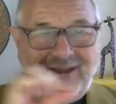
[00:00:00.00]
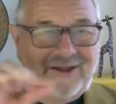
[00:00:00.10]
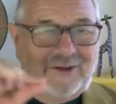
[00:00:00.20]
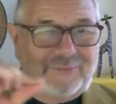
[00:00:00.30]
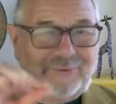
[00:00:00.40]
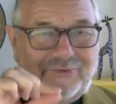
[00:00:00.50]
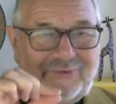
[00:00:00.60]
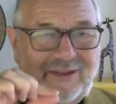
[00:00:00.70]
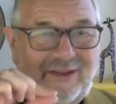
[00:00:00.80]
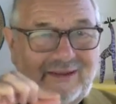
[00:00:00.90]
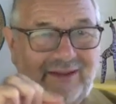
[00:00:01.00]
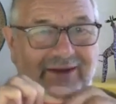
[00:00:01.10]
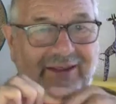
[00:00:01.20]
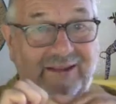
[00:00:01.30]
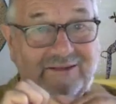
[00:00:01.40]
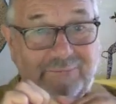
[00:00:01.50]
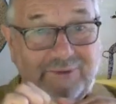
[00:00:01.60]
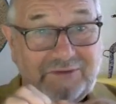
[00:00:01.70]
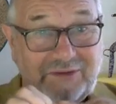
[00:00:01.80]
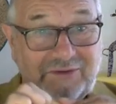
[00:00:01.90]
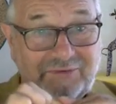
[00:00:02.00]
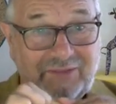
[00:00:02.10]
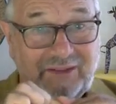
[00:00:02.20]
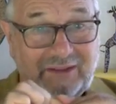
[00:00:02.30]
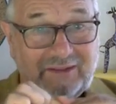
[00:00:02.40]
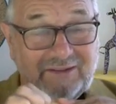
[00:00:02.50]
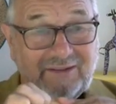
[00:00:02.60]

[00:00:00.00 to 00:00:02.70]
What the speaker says: hour per day, and it had to be condensed there,